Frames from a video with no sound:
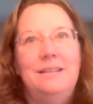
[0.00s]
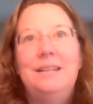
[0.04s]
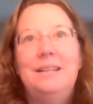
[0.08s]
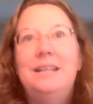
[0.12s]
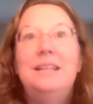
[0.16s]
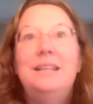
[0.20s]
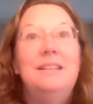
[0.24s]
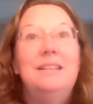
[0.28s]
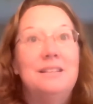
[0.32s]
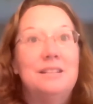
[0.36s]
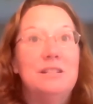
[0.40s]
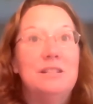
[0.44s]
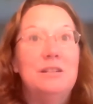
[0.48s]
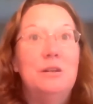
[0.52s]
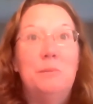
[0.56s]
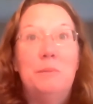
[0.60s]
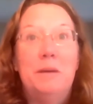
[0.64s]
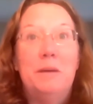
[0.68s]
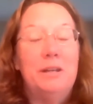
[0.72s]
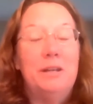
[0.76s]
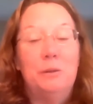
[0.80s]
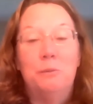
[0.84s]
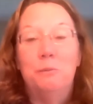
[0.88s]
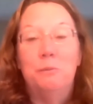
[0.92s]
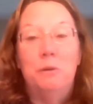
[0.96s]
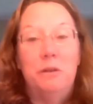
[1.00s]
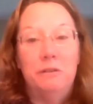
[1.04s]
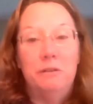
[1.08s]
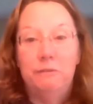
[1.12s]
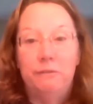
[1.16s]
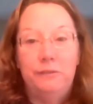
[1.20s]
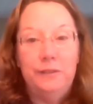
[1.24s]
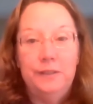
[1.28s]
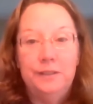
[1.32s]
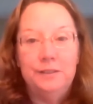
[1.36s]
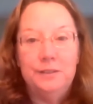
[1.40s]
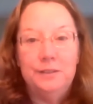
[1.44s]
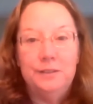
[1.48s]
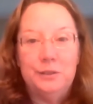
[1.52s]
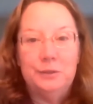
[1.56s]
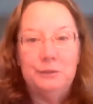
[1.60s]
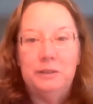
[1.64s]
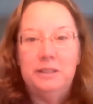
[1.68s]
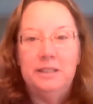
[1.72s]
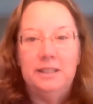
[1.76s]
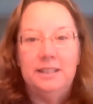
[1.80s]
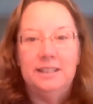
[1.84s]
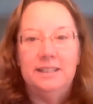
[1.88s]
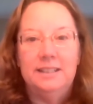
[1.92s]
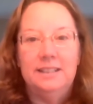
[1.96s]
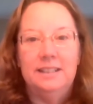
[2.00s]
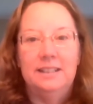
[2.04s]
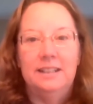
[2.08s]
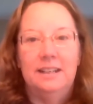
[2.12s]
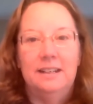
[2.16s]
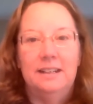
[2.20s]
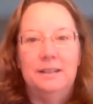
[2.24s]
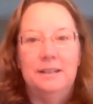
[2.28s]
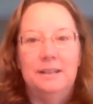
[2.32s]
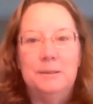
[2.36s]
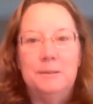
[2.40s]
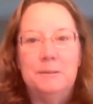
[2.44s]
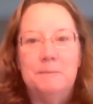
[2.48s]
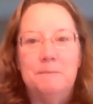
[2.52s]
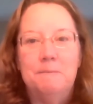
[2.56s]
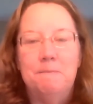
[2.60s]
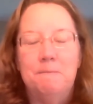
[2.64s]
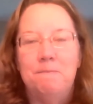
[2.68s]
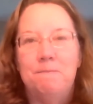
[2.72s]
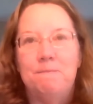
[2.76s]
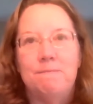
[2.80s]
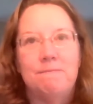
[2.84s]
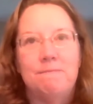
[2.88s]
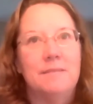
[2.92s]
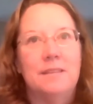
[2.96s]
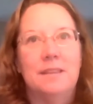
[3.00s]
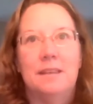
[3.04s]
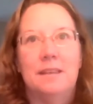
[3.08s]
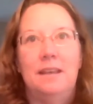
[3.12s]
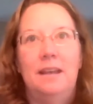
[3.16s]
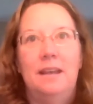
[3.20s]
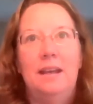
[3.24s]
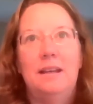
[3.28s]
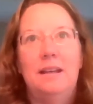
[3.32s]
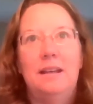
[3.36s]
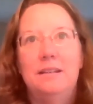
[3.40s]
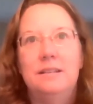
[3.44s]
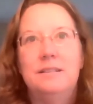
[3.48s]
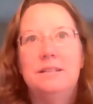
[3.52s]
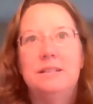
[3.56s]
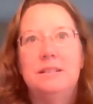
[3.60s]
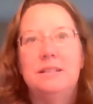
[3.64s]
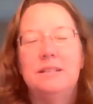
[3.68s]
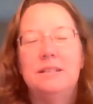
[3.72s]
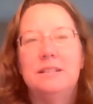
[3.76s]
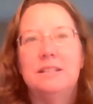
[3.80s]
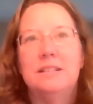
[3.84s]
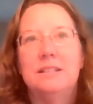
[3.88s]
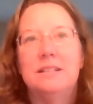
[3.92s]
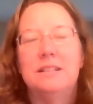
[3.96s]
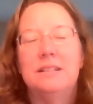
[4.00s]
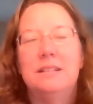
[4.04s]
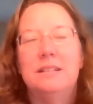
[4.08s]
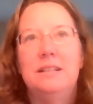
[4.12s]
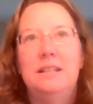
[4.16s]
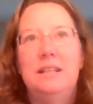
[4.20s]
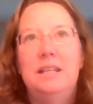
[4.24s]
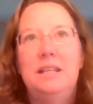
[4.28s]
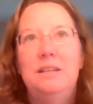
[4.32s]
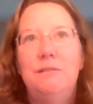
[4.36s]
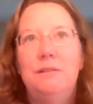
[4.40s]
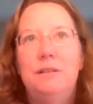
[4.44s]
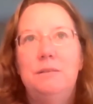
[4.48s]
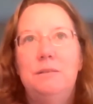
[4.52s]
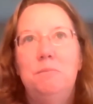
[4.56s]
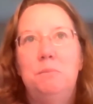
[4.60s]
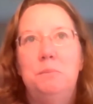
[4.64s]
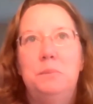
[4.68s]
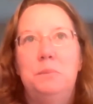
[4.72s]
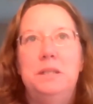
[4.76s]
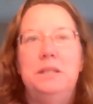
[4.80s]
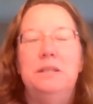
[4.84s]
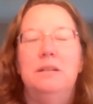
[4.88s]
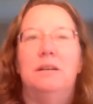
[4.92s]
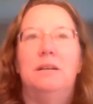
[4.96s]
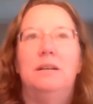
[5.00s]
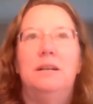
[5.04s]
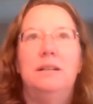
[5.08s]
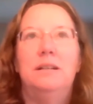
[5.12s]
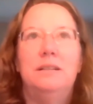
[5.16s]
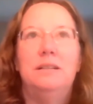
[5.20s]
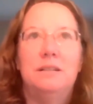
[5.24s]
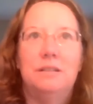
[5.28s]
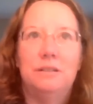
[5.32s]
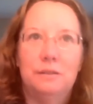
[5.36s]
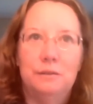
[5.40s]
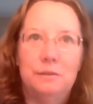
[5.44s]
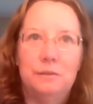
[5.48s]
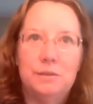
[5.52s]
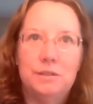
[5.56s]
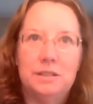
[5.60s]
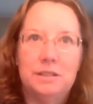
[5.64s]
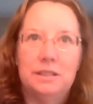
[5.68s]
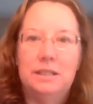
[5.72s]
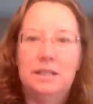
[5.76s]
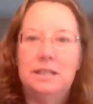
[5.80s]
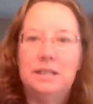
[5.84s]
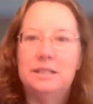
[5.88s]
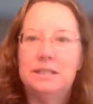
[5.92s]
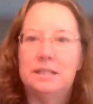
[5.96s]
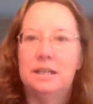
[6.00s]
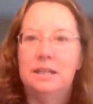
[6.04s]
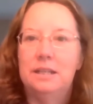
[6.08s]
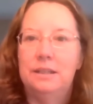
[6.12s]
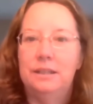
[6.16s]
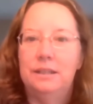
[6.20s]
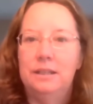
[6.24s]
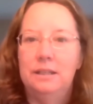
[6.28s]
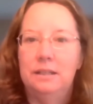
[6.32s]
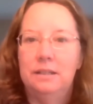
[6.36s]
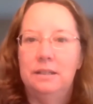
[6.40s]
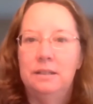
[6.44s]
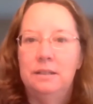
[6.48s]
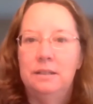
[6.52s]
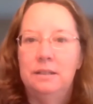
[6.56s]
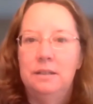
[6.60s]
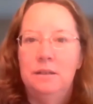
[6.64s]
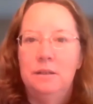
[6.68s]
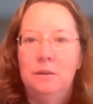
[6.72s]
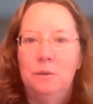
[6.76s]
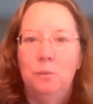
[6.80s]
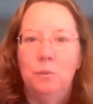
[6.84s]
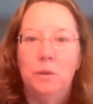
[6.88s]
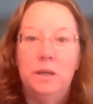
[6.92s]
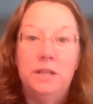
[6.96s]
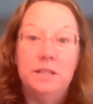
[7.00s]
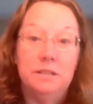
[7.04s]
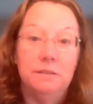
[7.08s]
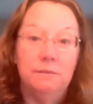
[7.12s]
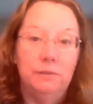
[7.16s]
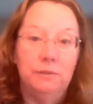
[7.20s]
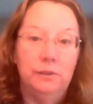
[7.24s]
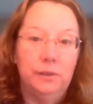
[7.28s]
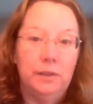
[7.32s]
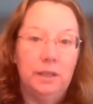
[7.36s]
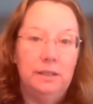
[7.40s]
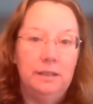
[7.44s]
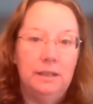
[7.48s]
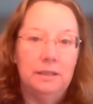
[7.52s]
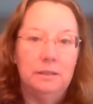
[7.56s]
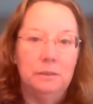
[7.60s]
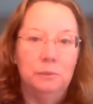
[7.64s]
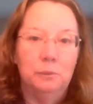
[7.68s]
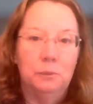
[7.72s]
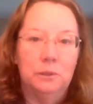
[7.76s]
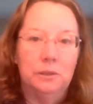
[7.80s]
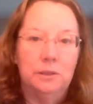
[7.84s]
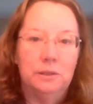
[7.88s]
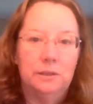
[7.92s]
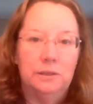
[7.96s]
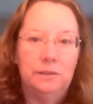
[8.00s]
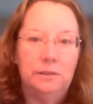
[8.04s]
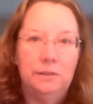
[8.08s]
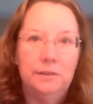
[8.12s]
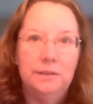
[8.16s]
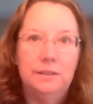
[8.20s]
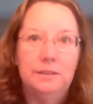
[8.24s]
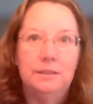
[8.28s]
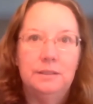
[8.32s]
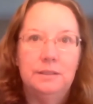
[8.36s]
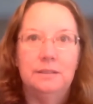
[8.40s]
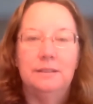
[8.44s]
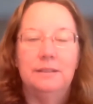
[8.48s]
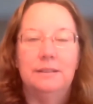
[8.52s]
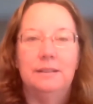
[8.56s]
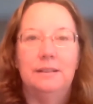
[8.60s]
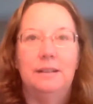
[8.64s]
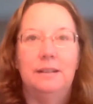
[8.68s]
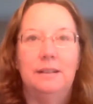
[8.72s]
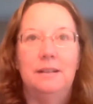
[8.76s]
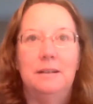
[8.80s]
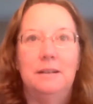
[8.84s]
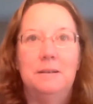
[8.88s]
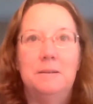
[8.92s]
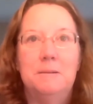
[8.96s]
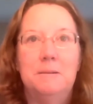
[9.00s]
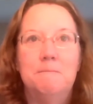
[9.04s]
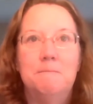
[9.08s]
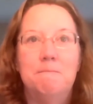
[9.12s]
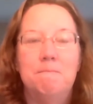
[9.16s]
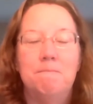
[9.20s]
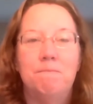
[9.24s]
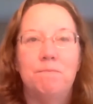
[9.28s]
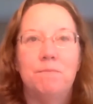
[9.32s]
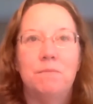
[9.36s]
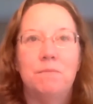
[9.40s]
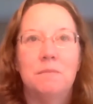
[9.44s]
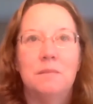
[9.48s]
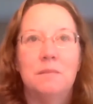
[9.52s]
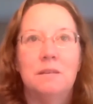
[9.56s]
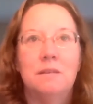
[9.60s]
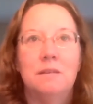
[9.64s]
you need this no matter what field you're in. Um, and even beyond those things, I think ways of looking at the world, um,